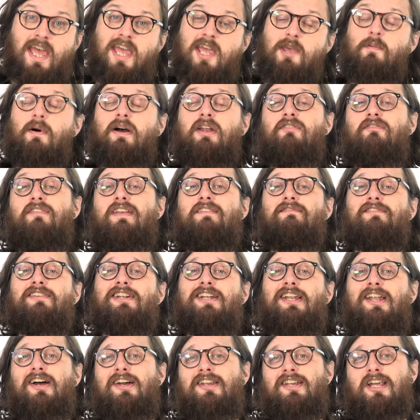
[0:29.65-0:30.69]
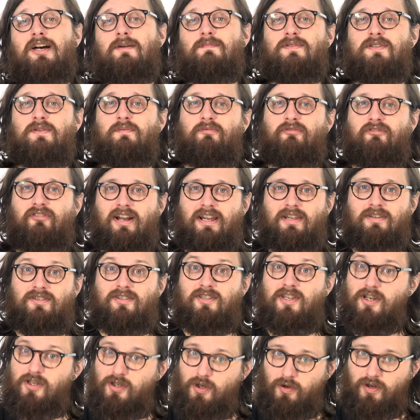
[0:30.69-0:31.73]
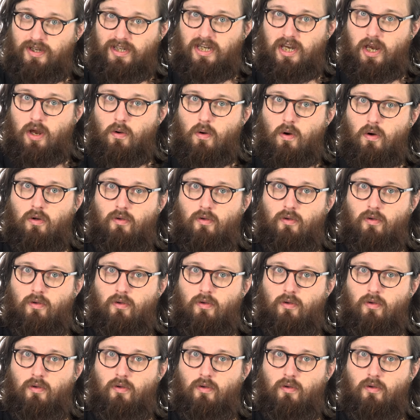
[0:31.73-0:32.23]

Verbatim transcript: You might have even lined up some friends to join you,